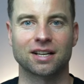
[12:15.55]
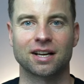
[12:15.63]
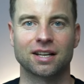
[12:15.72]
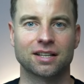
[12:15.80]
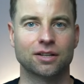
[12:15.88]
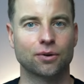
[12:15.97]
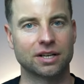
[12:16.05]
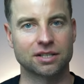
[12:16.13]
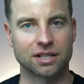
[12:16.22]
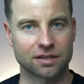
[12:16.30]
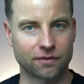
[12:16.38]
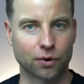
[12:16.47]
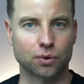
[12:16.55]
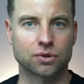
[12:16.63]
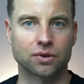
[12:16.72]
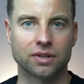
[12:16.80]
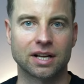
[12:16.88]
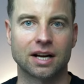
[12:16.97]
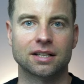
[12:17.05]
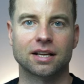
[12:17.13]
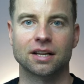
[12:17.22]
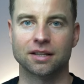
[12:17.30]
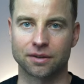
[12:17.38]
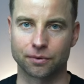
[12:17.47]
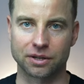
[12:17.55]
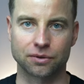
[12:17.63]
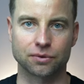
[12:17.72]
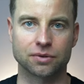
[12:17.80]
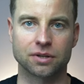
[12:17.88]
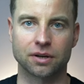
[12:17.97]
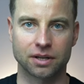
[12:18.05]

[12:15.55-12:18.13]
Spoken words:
and you can just focus on that and reduce